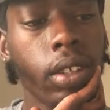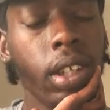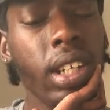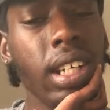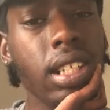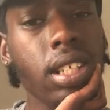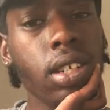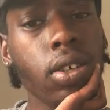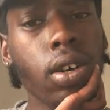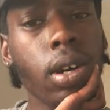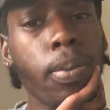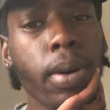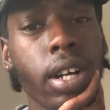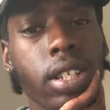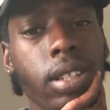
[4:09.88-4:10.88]
you get to know
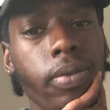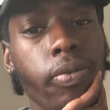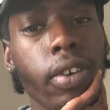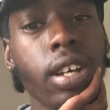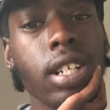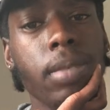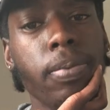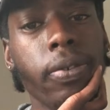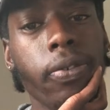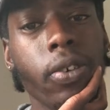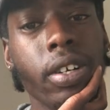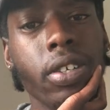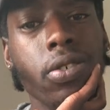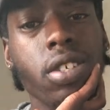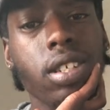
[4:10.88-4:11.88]
a person first
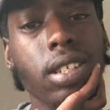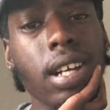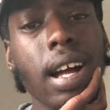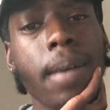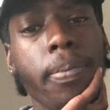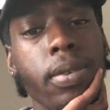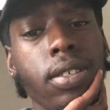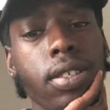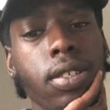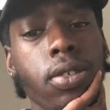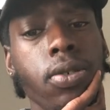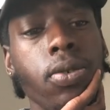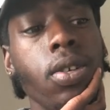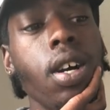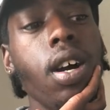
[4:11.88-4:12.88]
before you just hop
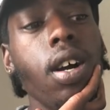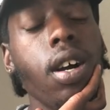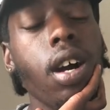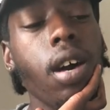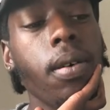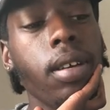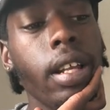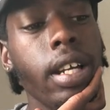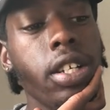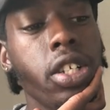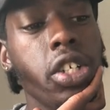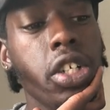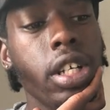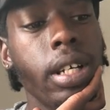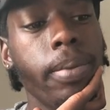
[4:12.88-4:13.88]
into a
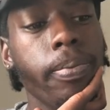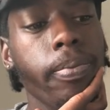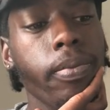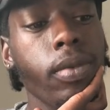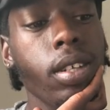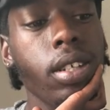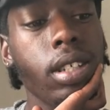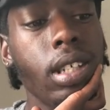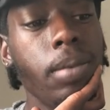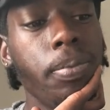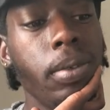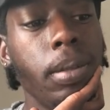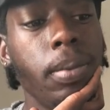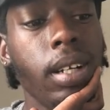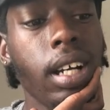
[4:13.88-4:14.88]
relationship.
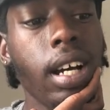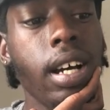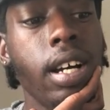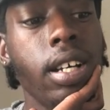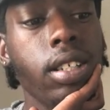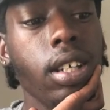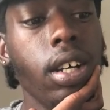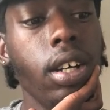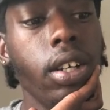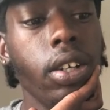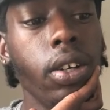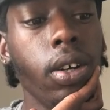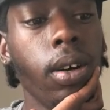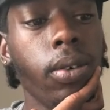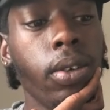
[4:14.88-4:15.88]
Simply because
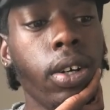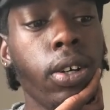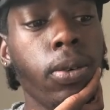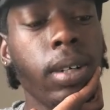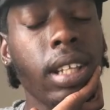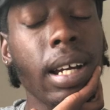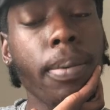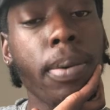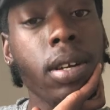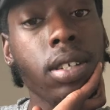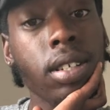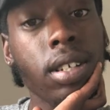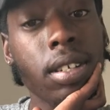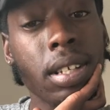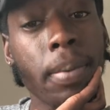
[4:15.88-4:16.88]
you don't know what that
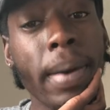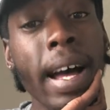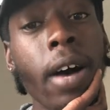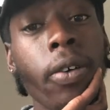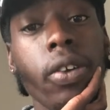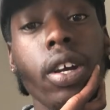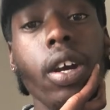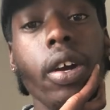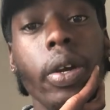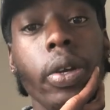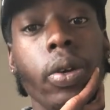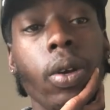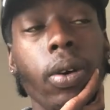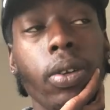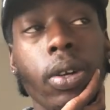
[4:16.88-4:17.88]
person is about,
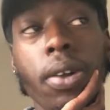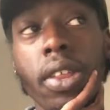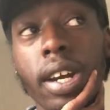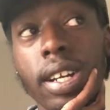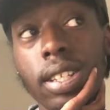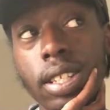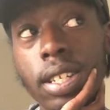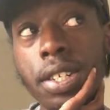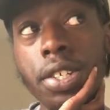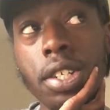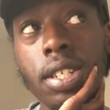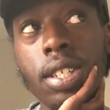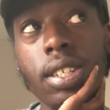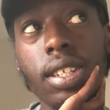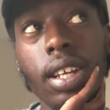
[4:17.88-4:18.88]
you don't know their
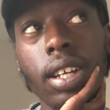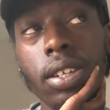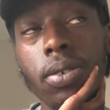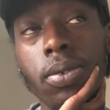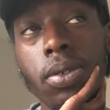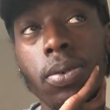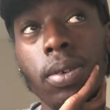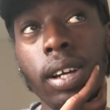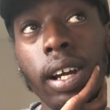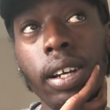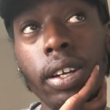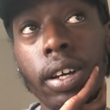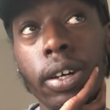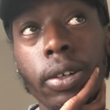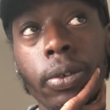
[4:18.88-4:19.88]
intentions, and you do not
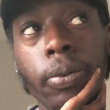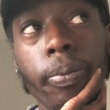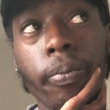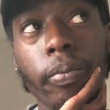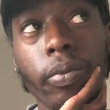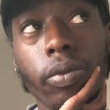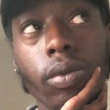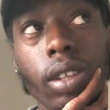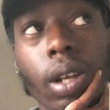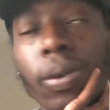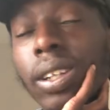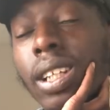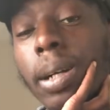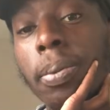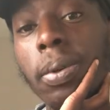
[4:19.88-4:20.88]
know
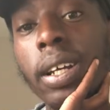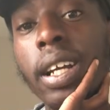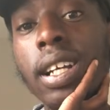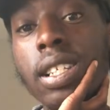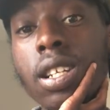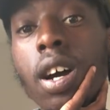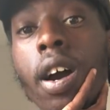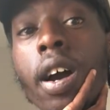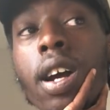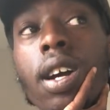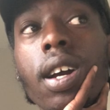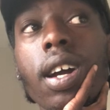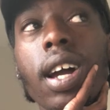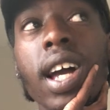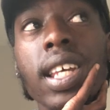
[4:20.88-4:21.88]
what their plans are
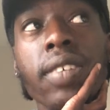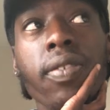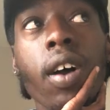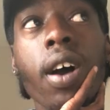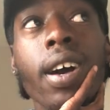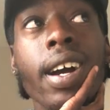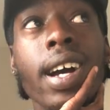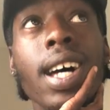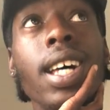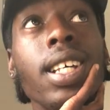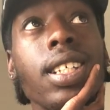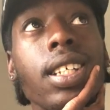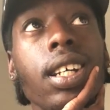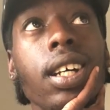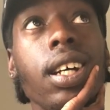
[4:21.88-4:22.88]
as far
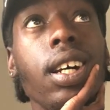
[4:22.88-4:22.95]
as